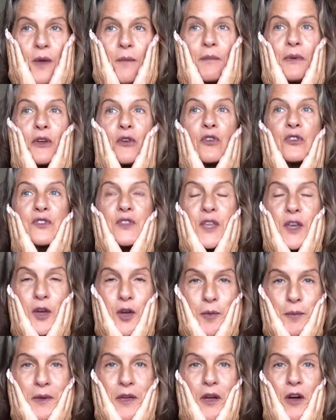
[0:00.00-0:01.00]
because there
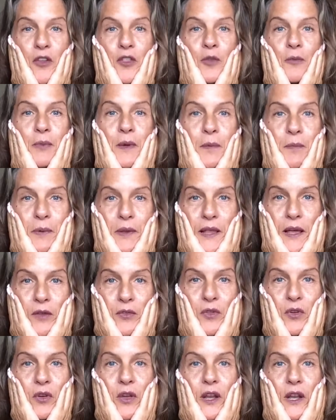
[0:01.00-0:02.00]
could be other people
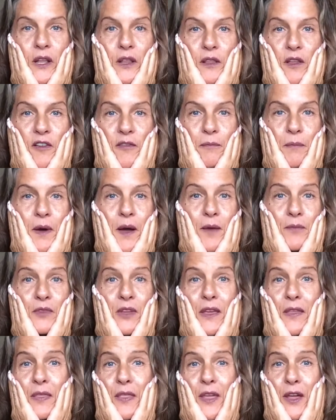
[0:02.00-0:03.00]
out there getting love bombed
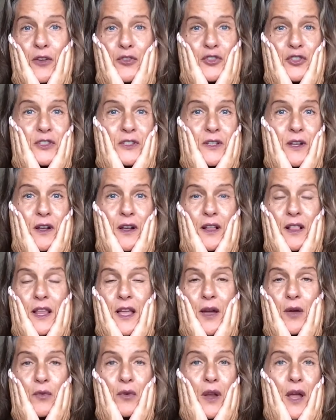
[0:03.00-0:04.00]
and they're just on
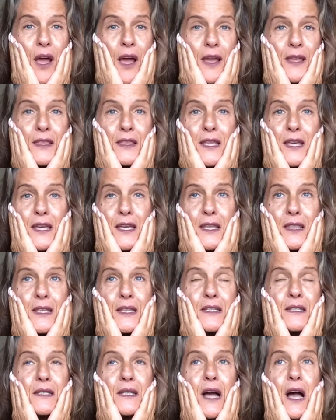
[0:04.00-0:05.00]
cloud nine thinking
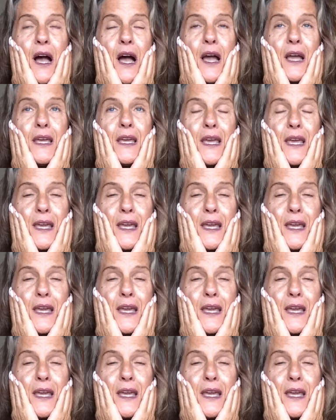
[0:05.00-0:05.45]
this guy